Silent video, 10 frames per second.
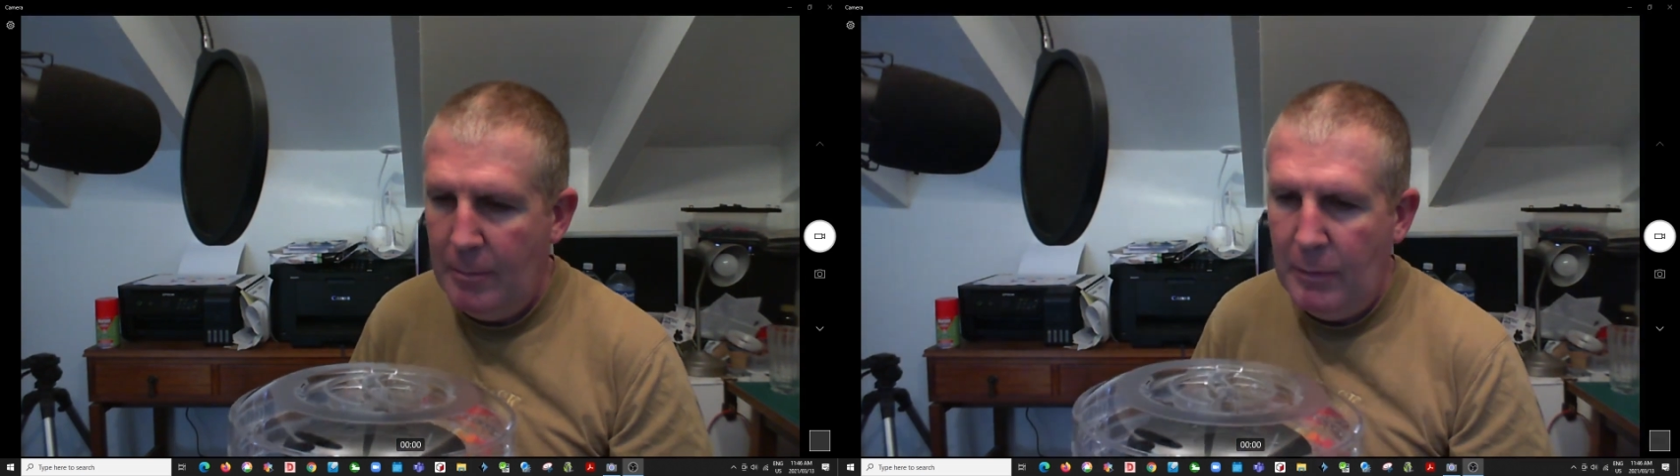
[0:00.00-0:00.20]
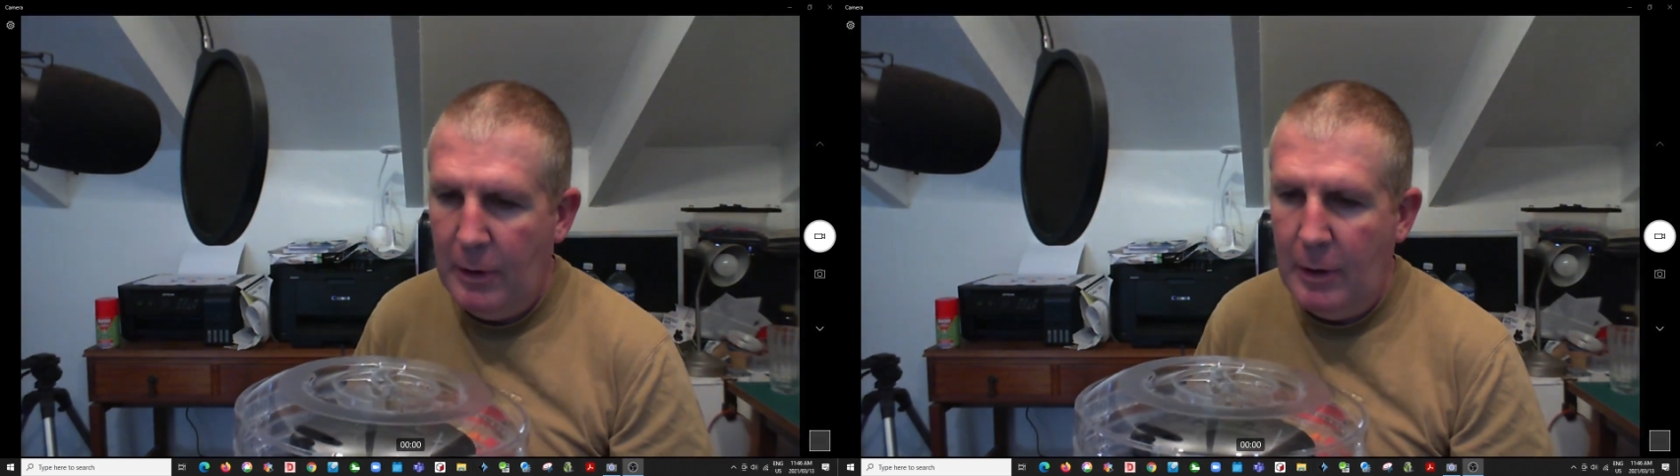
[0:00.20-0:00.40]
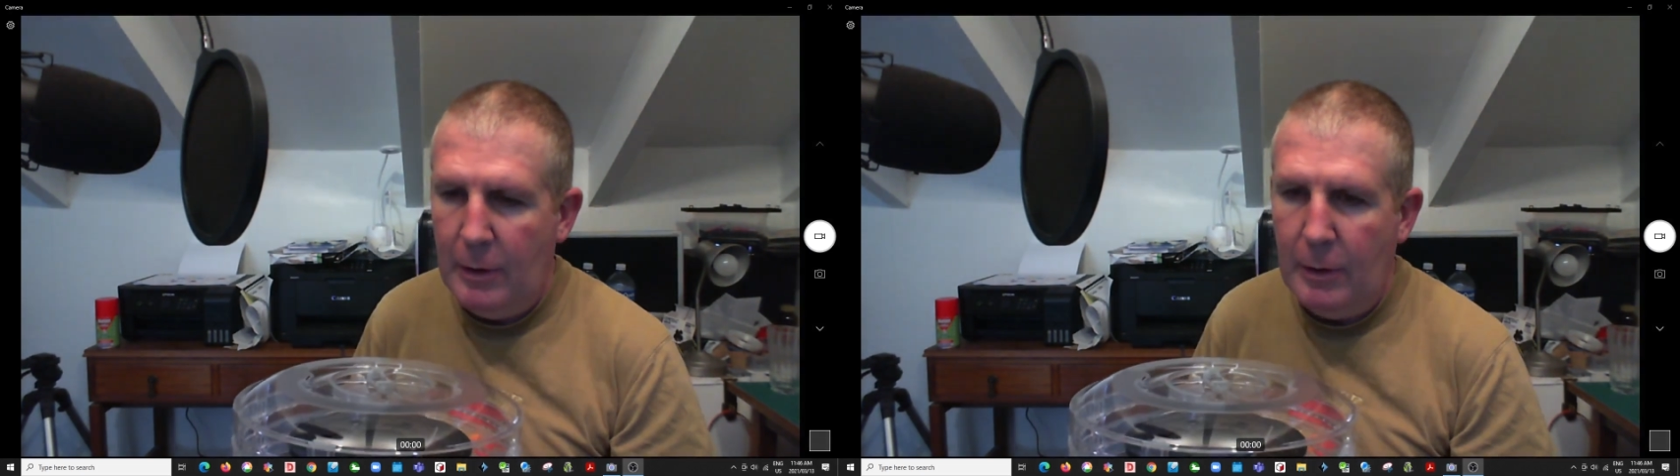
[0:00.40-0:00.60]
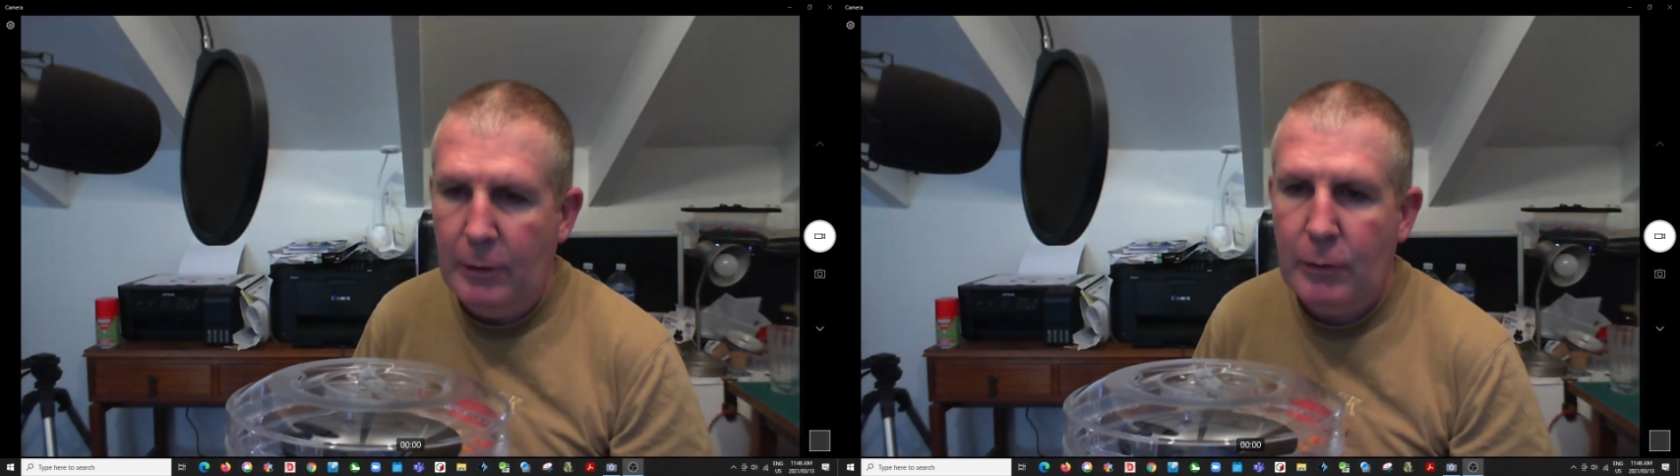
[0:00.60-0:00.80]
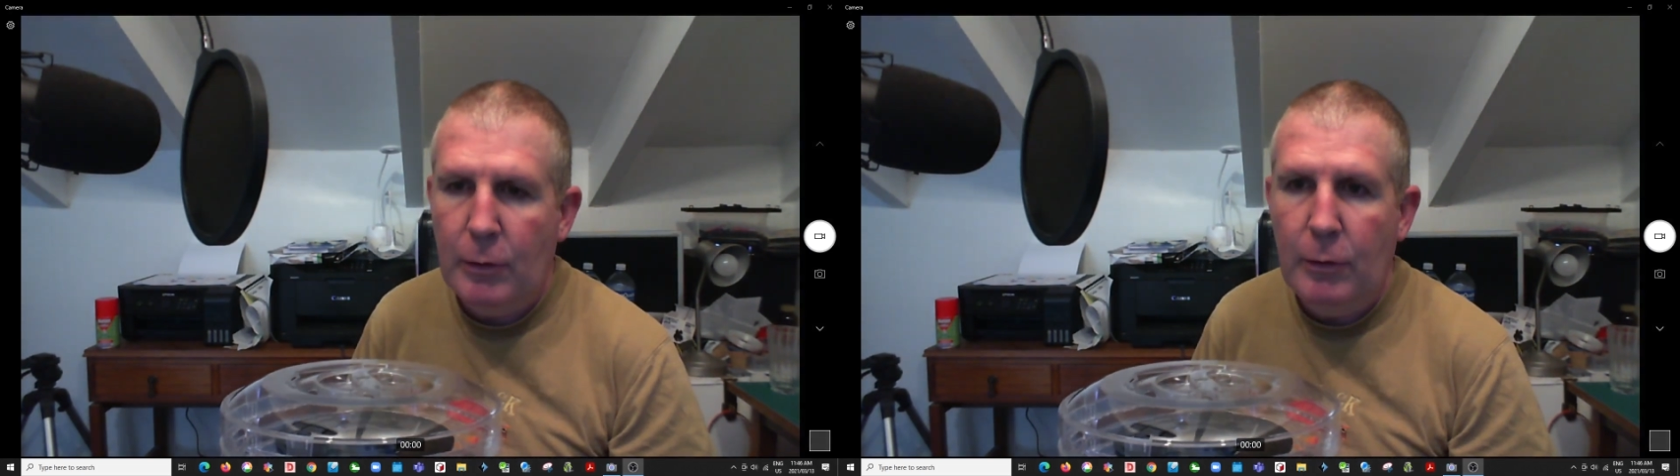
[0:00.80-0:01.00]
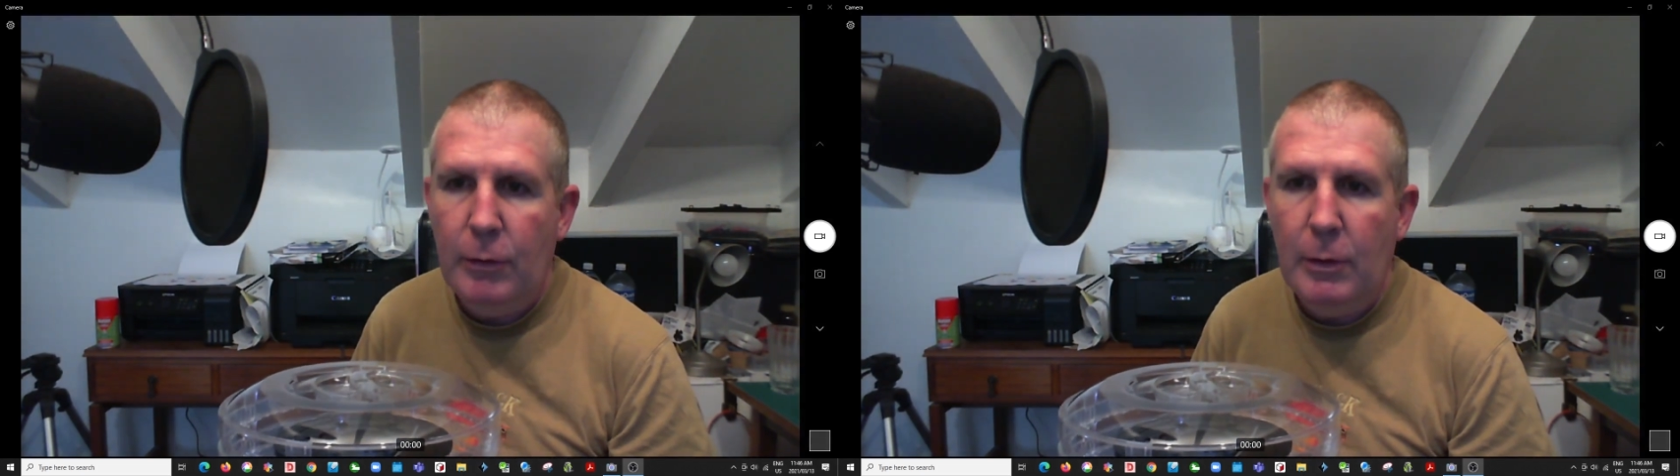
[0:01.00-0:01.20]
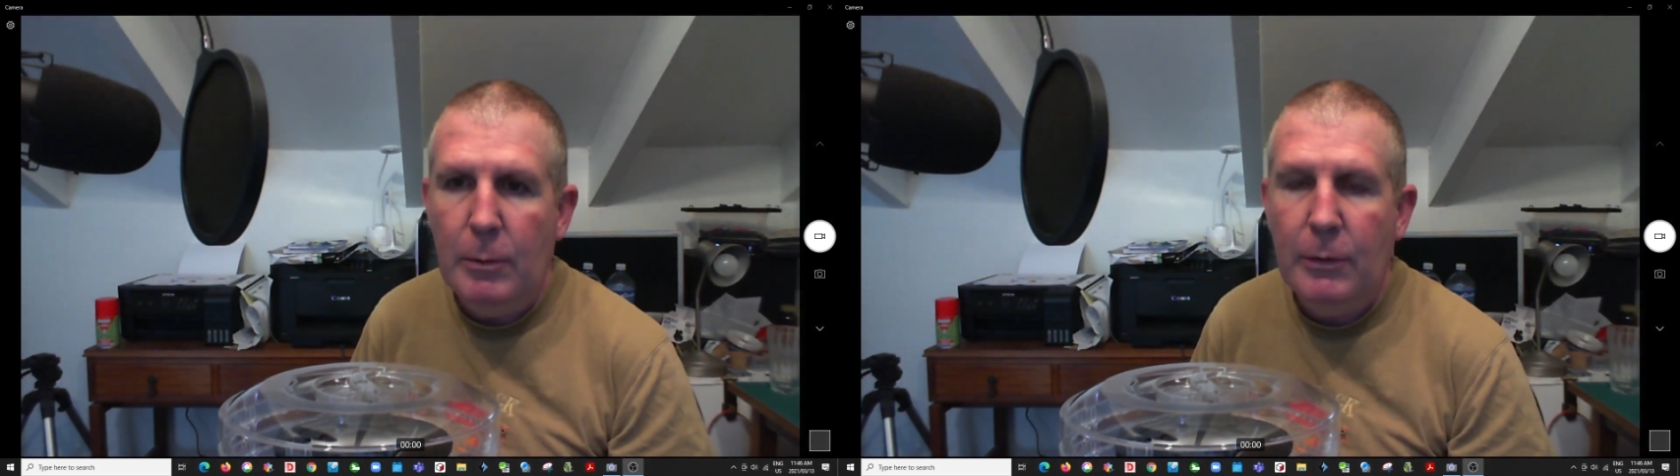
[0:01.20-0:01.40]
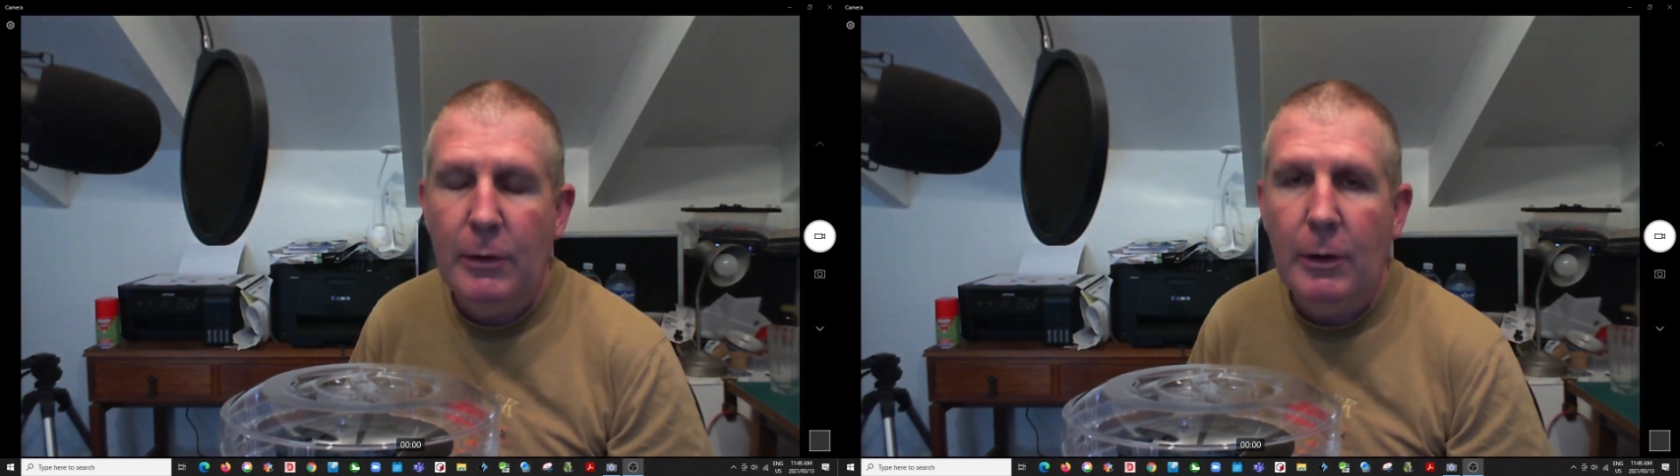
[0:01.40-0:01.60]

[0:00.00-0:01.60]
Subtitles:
And it's got a thermostat,